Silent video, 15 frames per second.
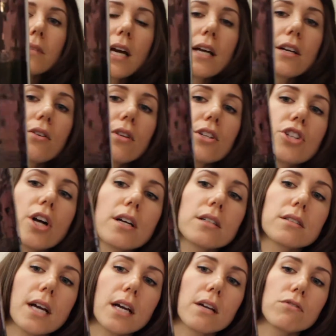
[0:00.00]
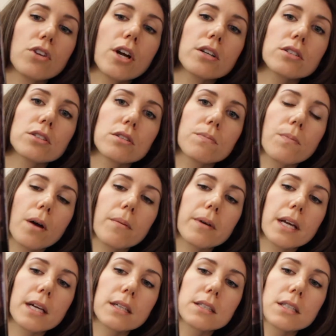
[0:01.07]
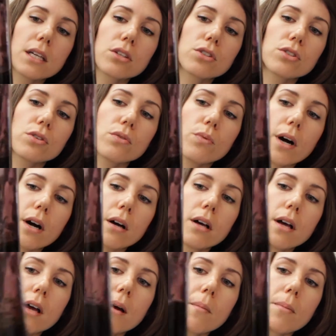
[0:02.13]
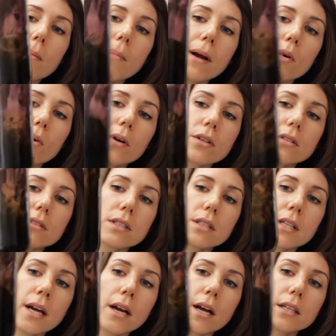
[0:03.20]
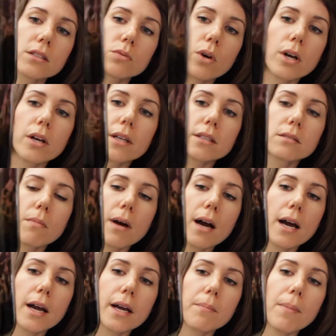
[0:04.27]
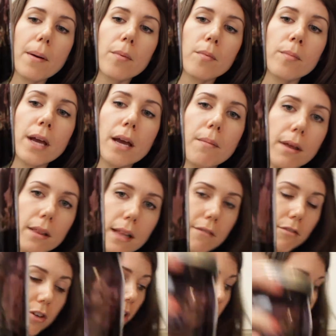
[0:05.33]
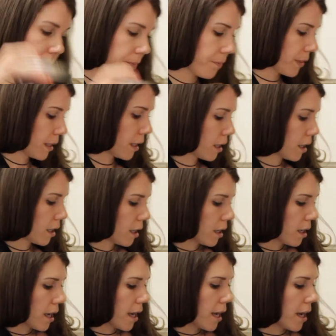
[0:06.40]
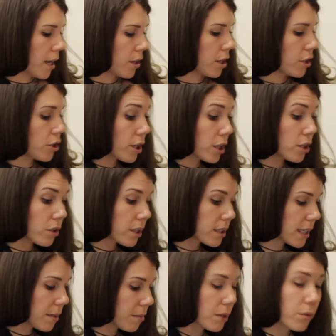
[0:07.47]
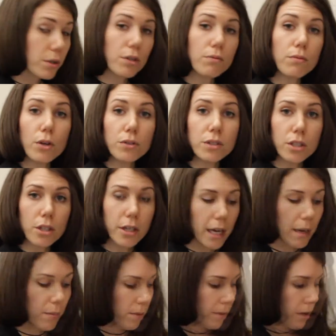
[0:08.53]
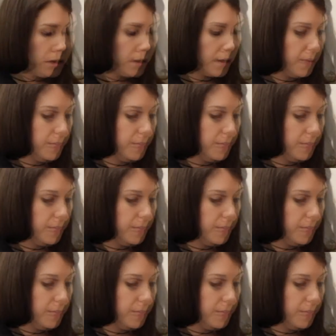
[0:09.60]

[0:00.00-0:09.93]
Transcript: I know the jar is kind of dark, so you probably can't see it too well. But my oil's in there as well as my peppermint and my lavender. And then you're going to do the same thing with your rose and your chamomile.